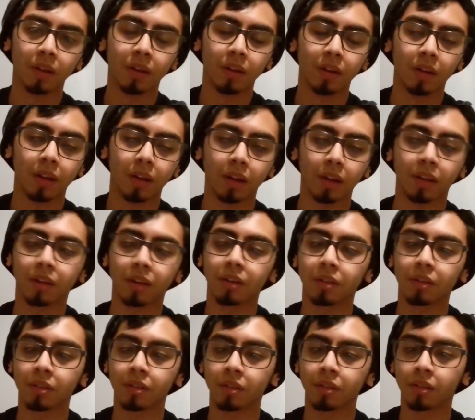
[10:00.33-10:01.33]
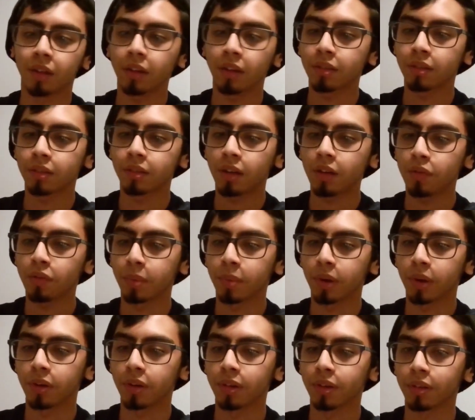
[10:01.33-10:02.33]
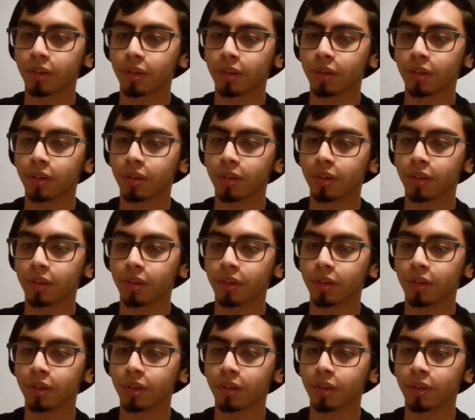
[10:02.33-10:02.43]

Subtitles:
And that's kind of about it. I